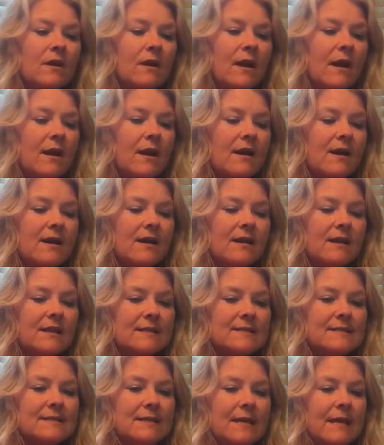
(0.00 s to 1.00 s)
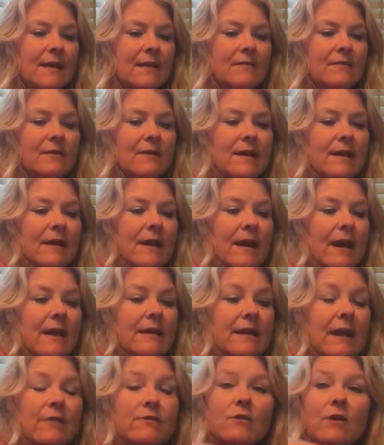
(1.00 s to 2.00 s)
Let's see.
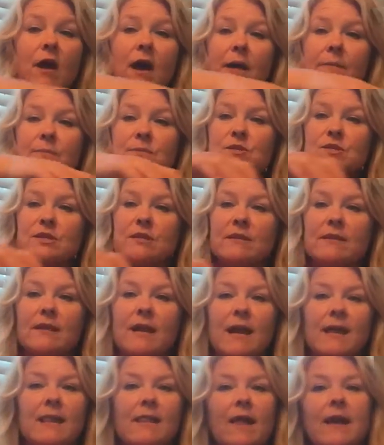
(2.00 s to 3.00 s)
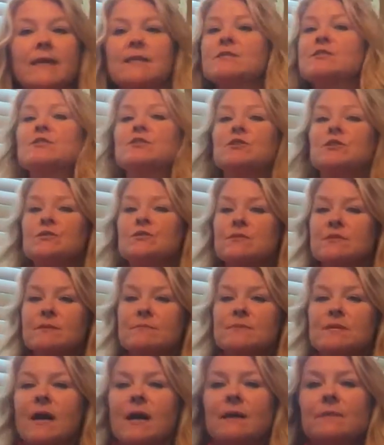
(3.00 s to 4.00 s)
Another option that I like to do
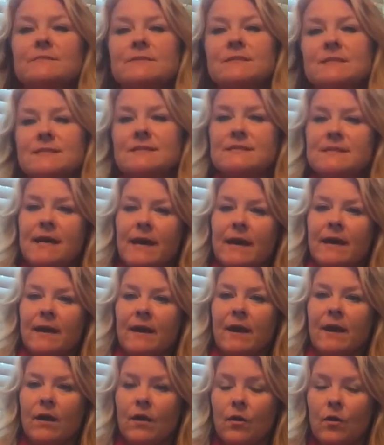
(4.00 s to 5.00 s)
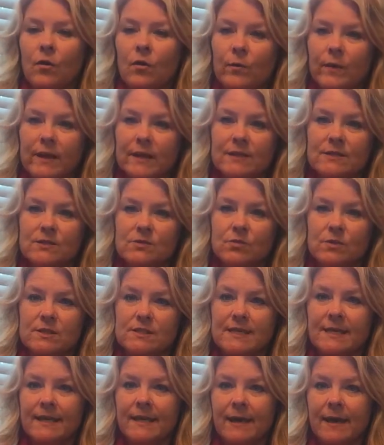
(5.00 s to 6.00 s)
sometimes is take a whole wheat
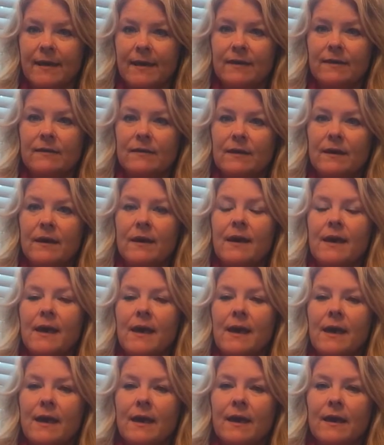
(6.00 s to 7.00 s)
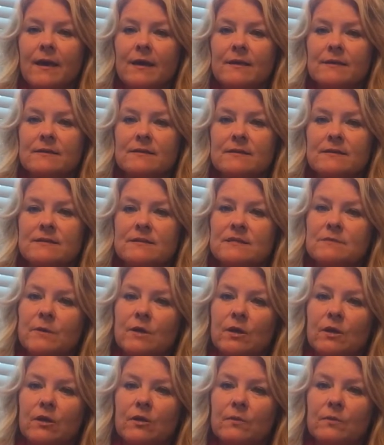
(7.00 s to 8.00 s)
tortilla and
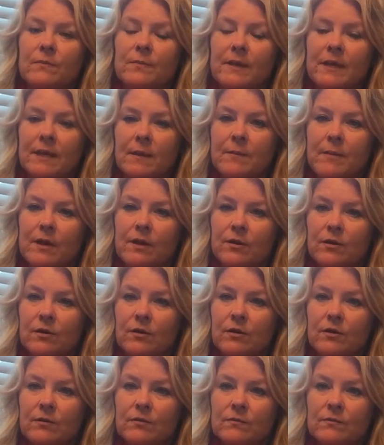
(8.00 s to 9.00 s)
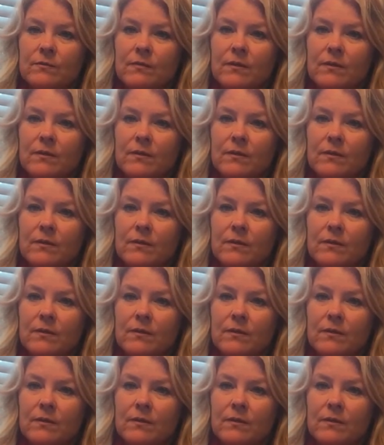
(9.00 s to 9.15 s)
smear peanut butter.